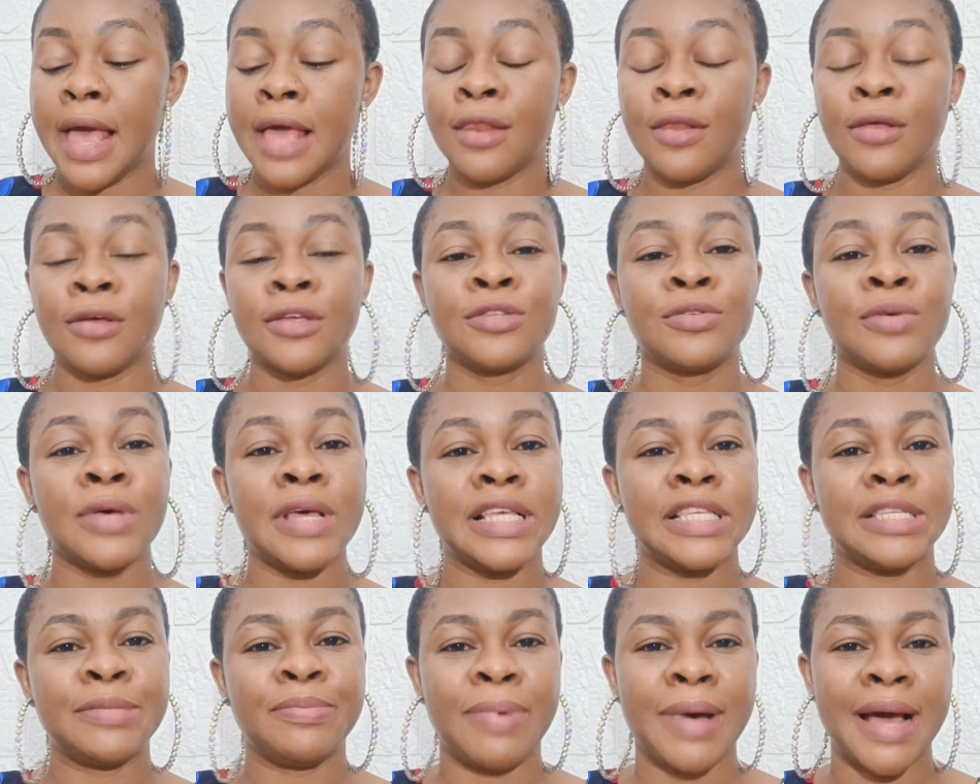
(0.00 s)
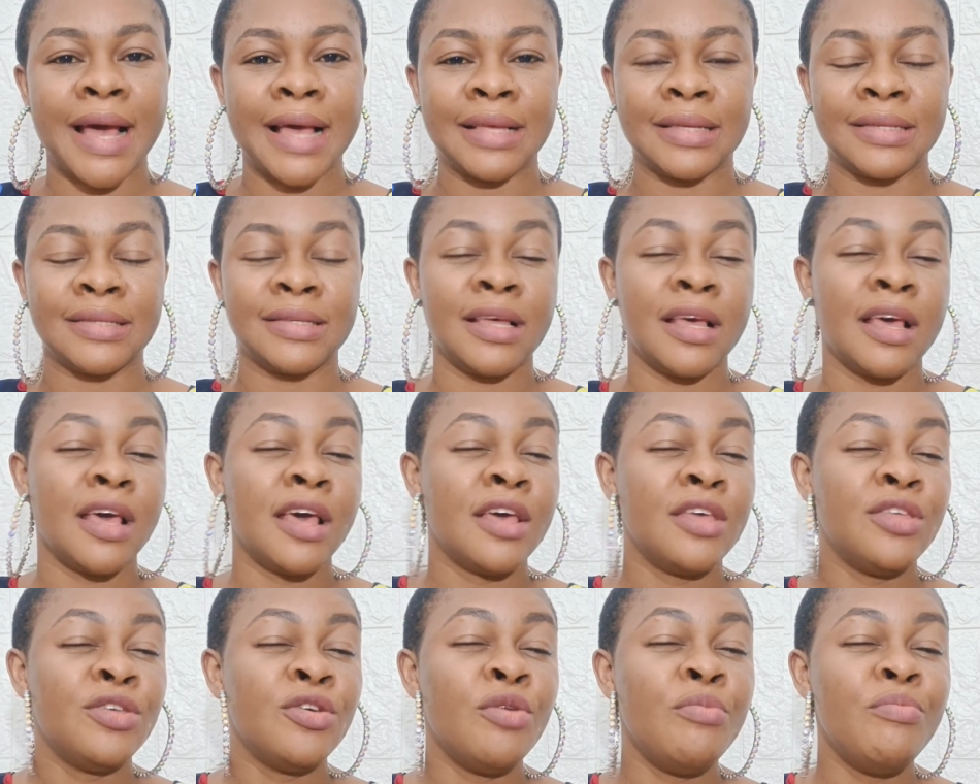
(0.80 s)
and also a spice.
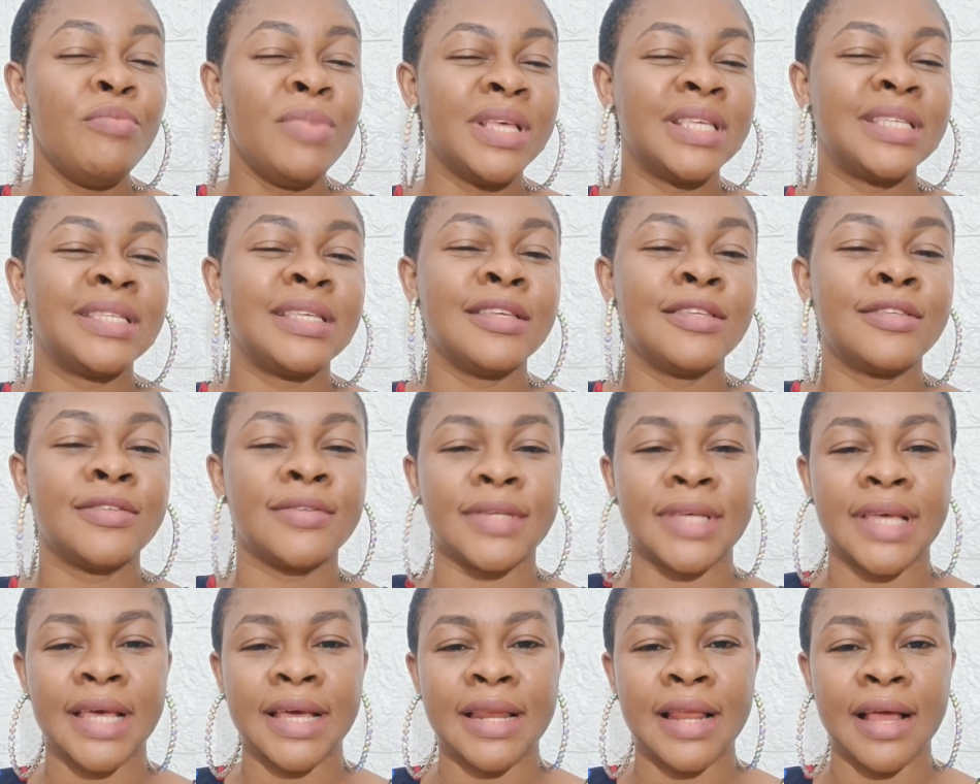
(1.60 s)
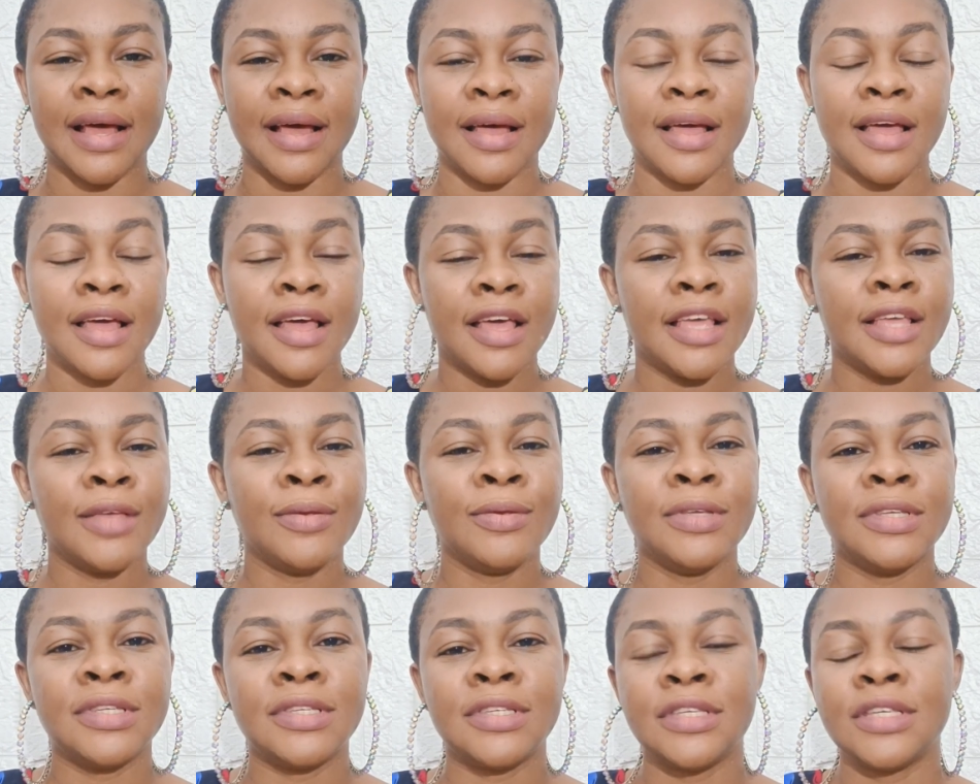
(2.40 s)
You mixing together,
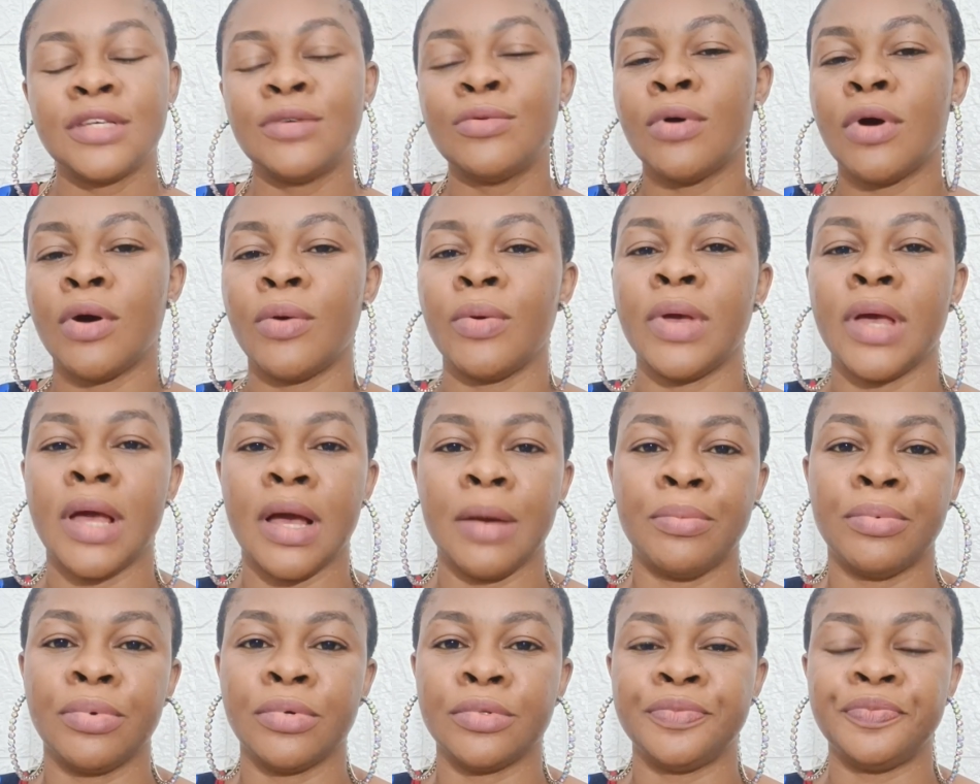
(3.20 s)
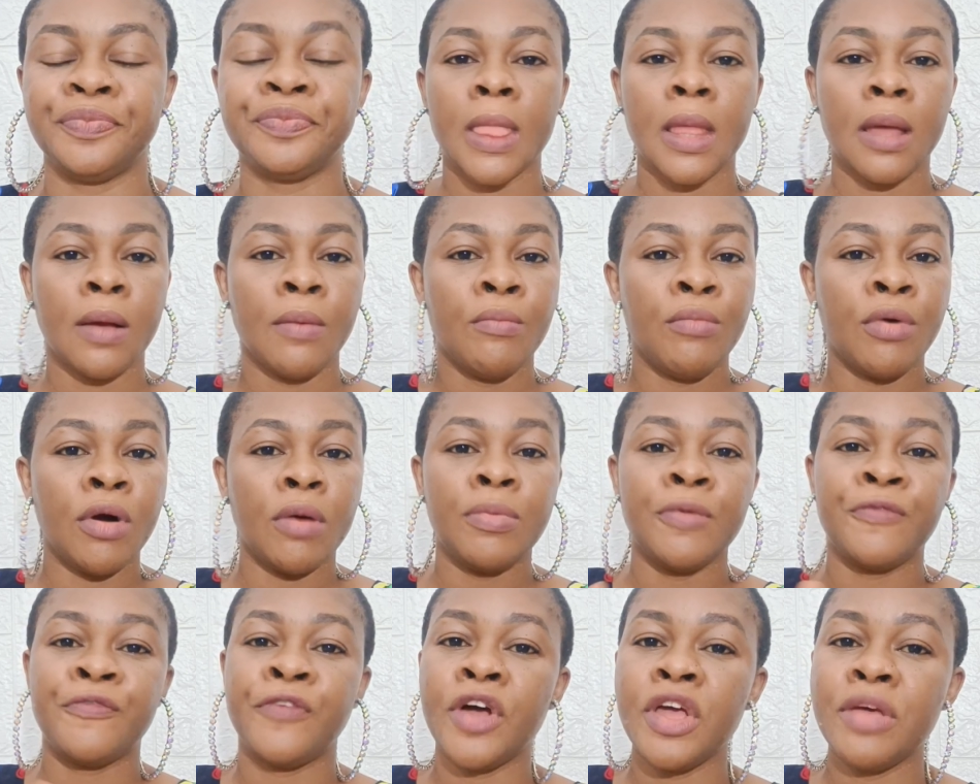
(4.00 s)
you see what will happen.
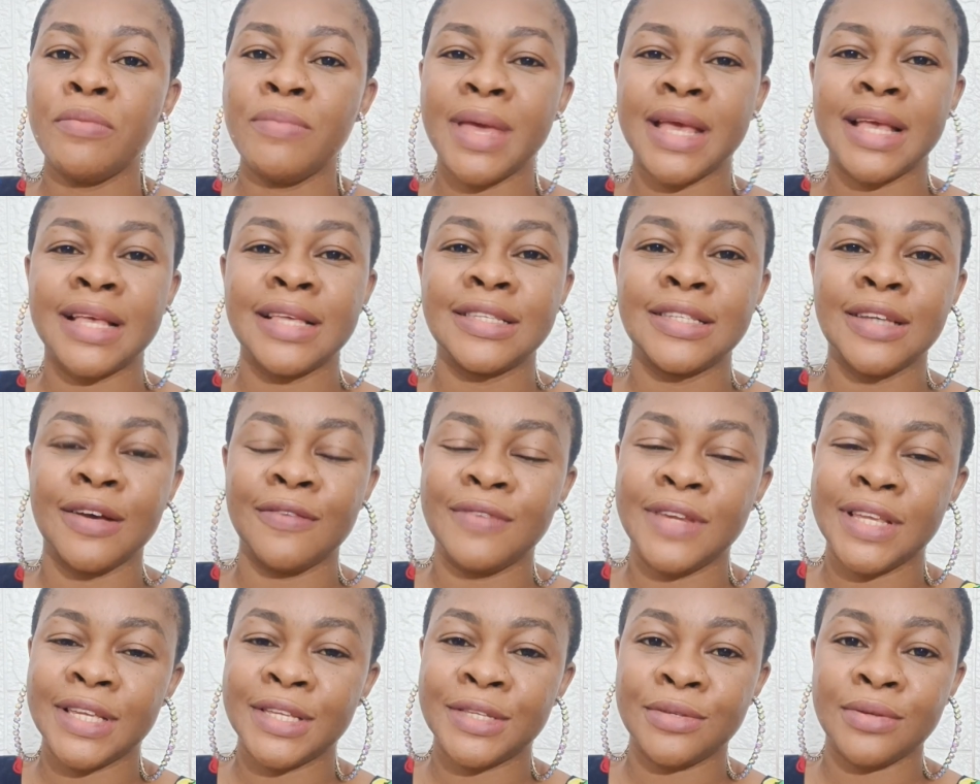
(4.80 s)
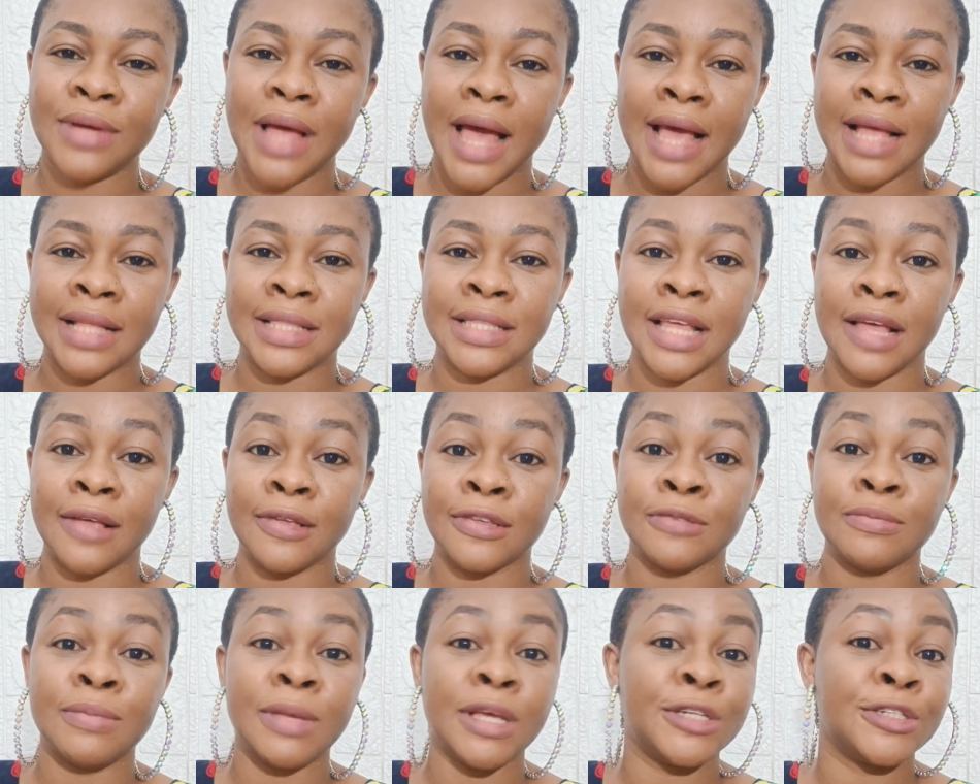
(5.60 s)
But before you make use of these 2
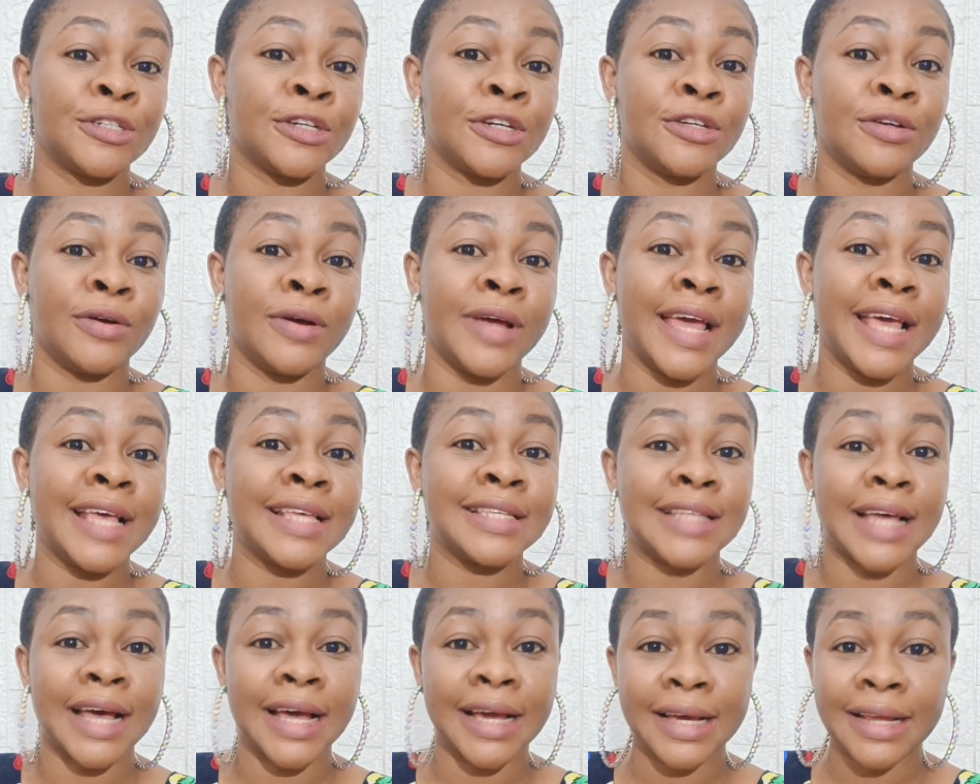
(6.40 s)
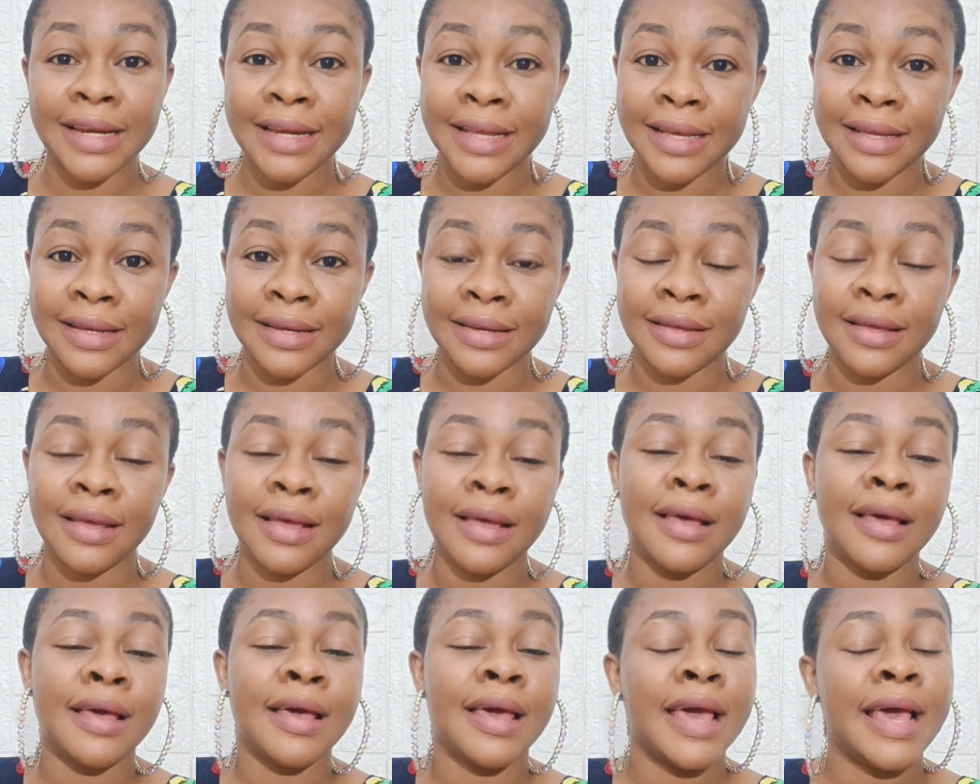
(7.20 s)
items, make sure your hands are clean.
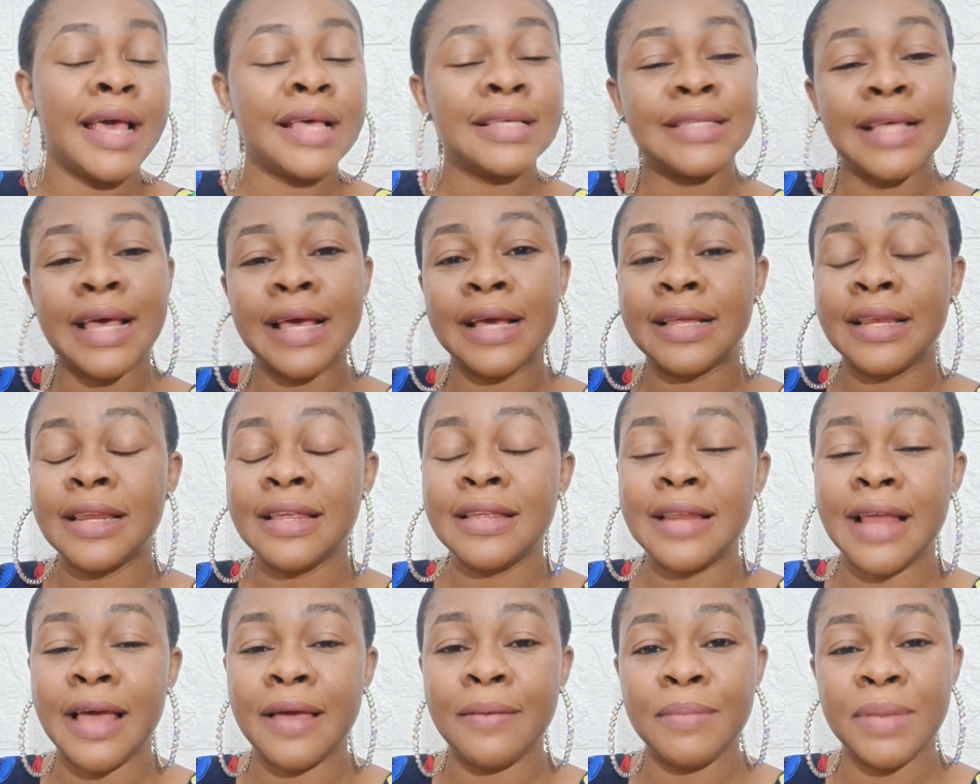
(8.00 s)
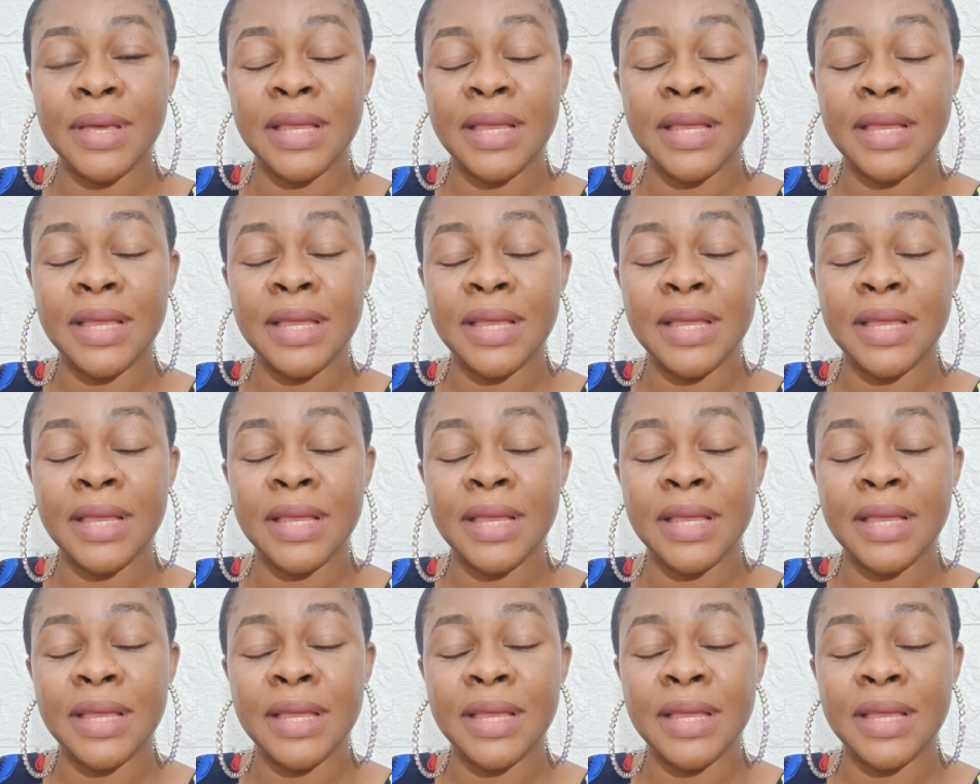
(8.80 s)
Hands are clean, I